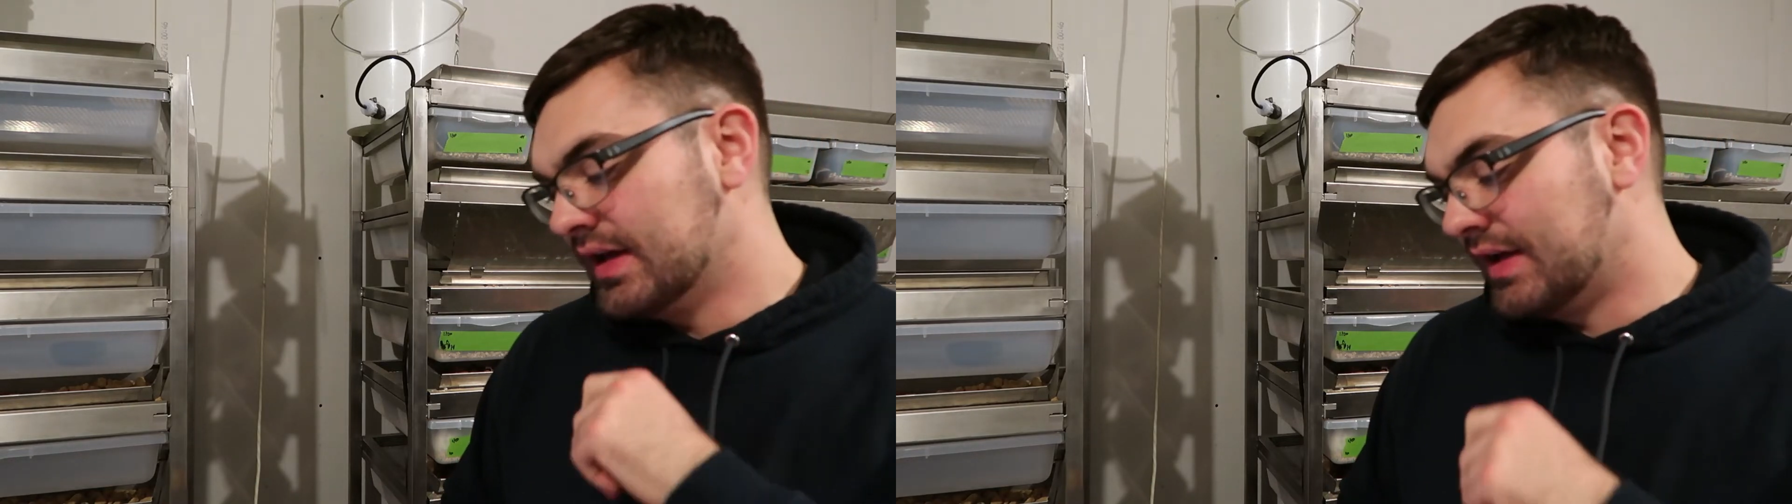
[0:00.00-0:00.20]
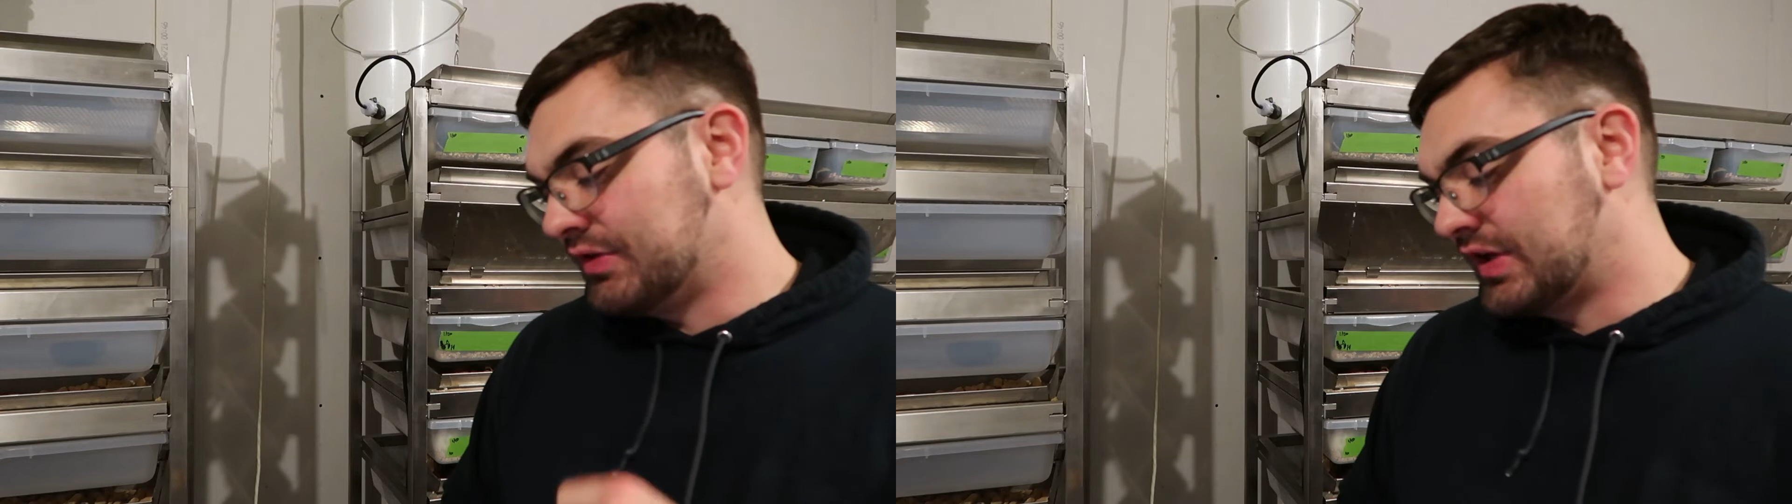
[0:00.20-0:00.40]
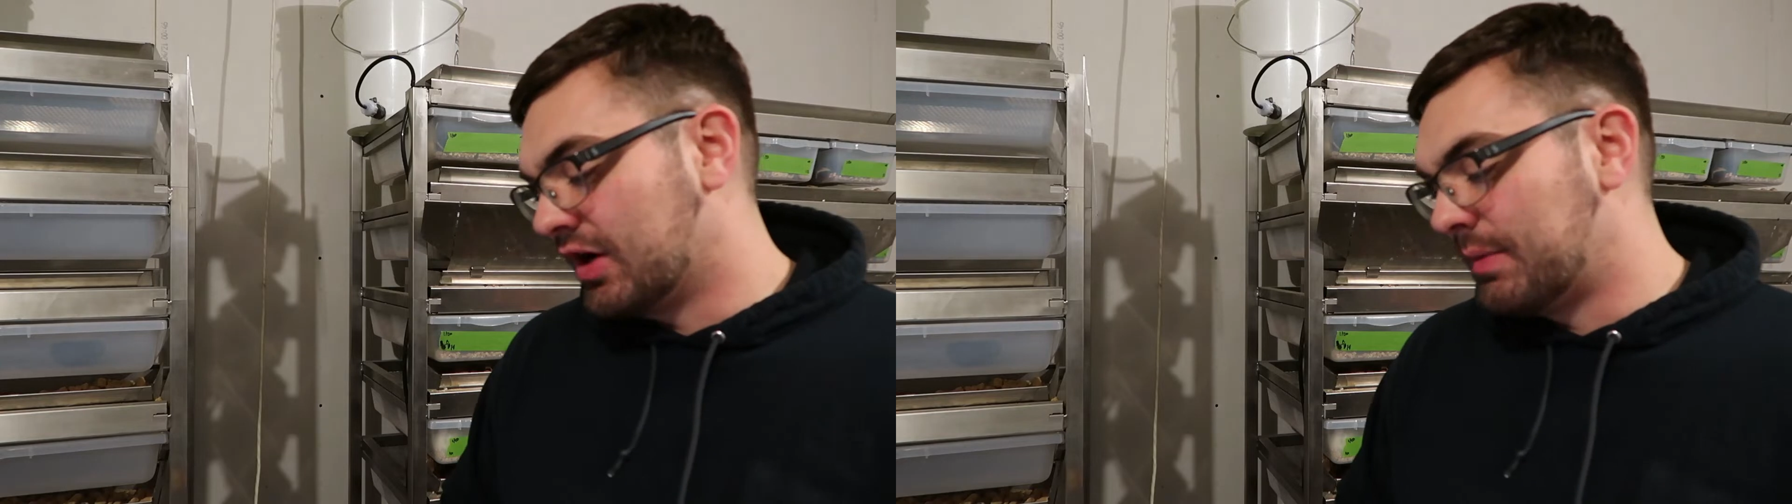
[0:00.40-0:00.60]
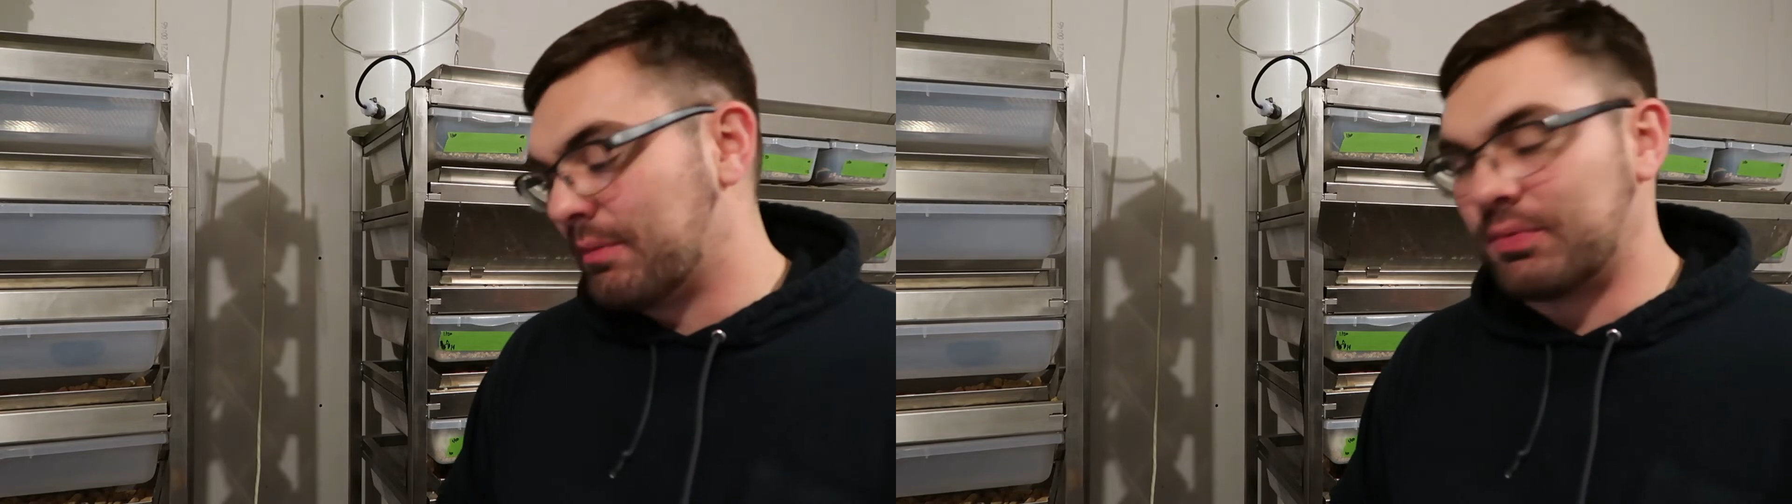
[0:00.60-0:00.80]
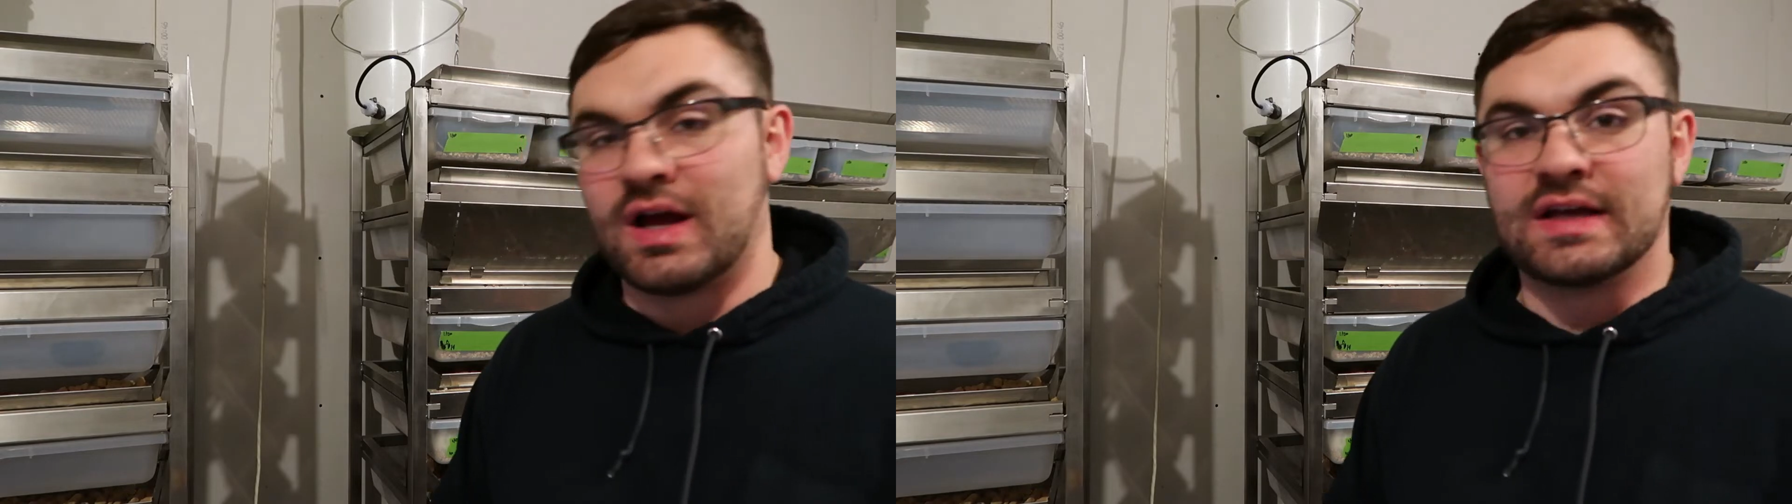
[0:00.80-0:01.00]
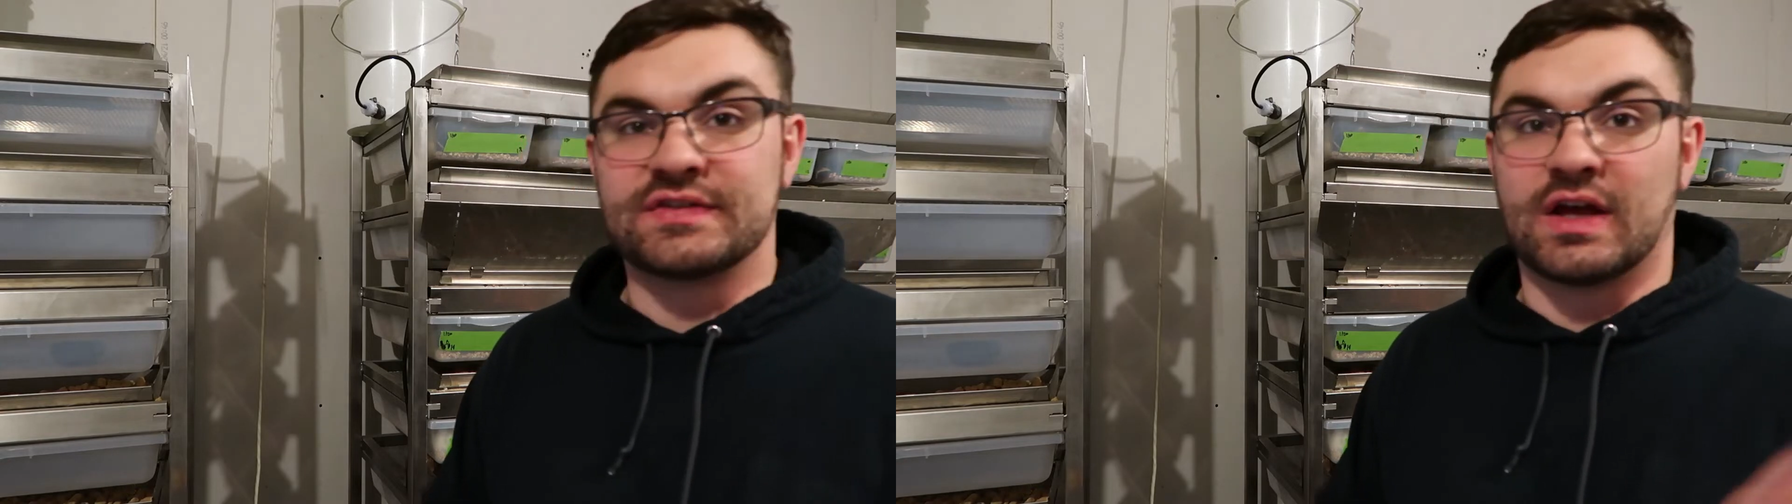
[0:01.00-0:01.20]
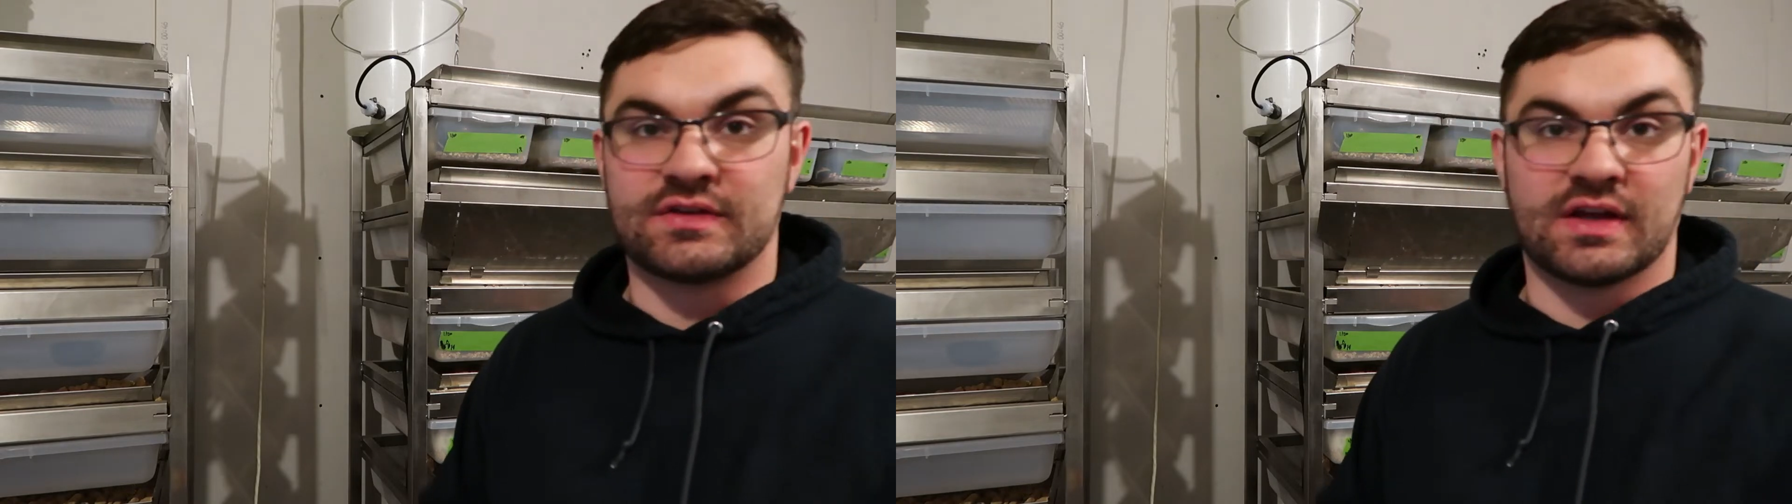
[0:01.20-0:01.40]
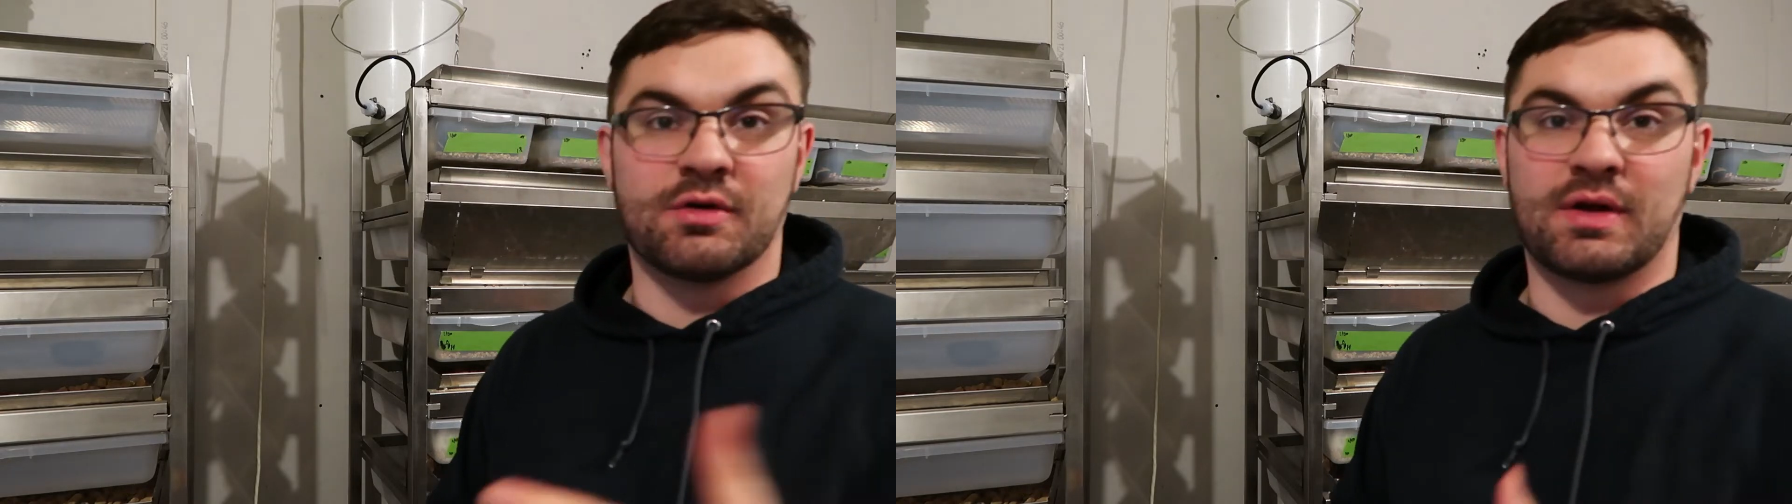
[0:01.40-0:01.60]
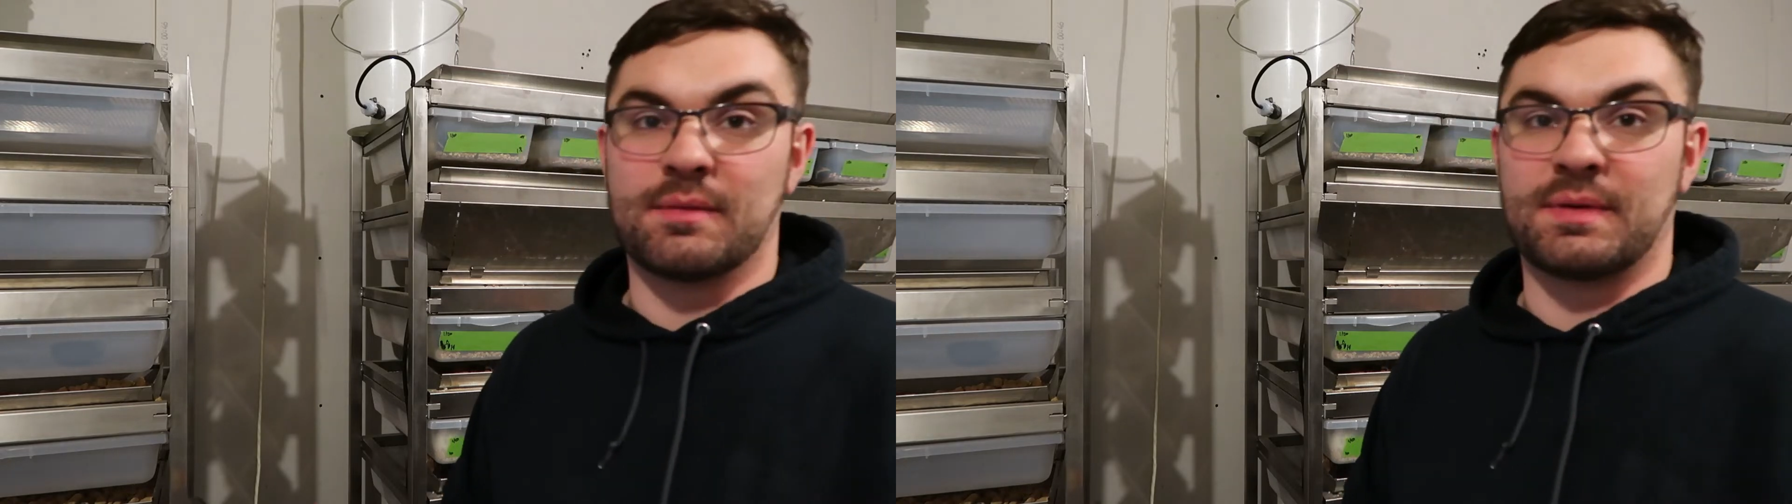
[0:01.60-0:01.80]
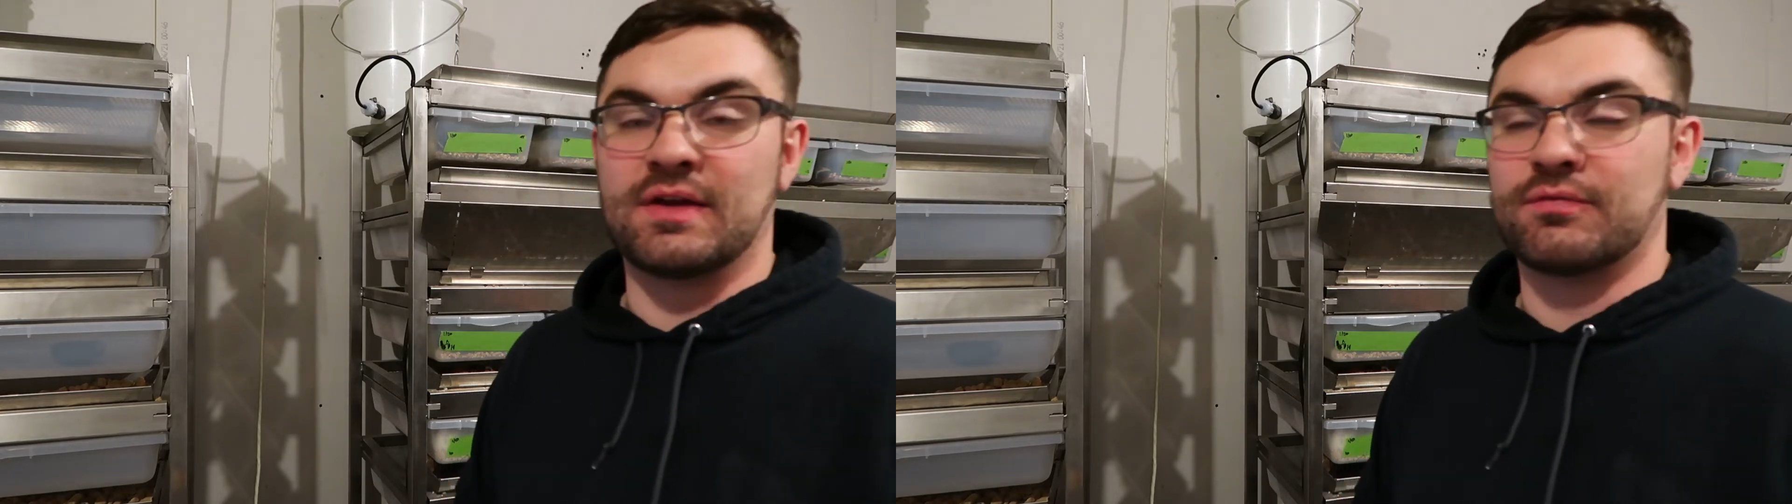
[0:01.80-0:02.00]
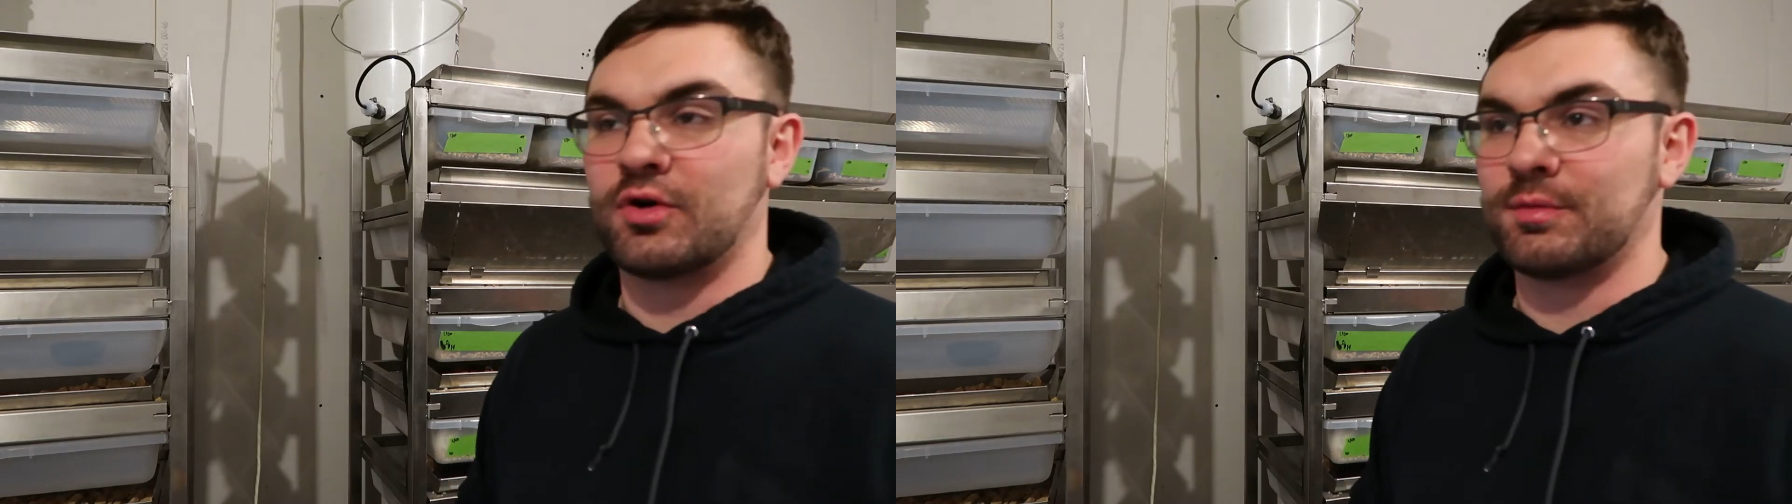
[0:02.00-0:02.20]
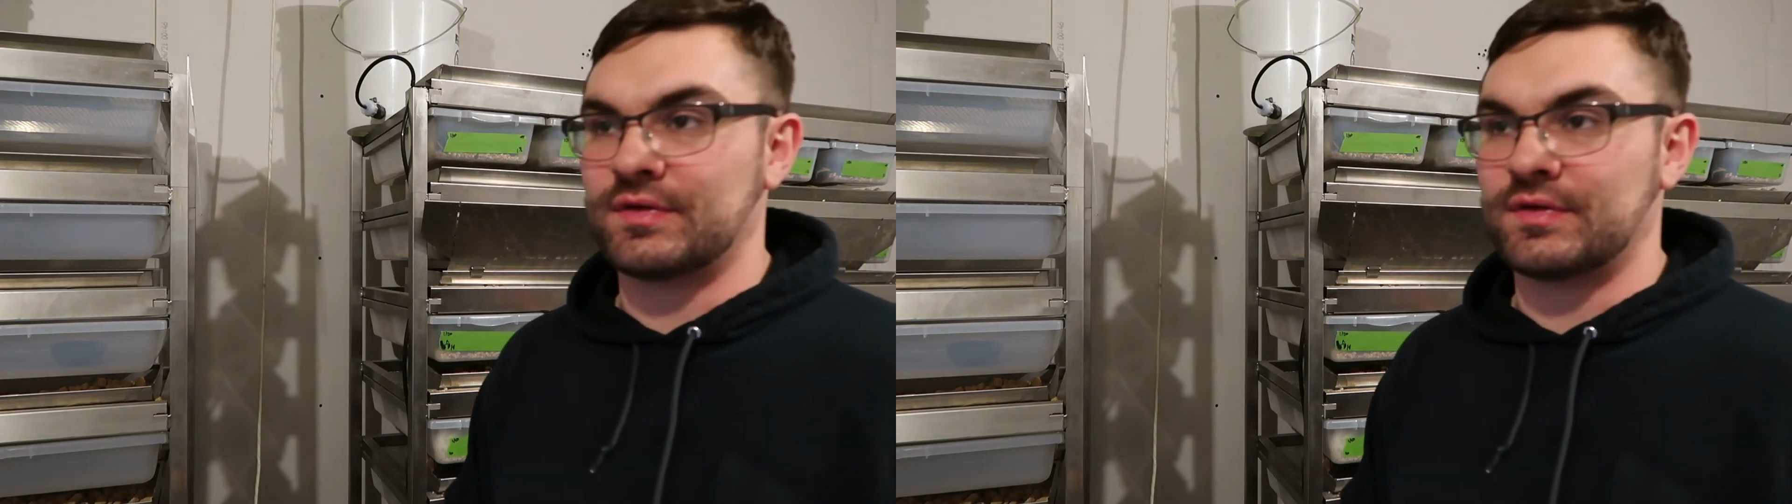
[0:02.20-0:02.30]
if you care about price, I'll tell you what I paid for them.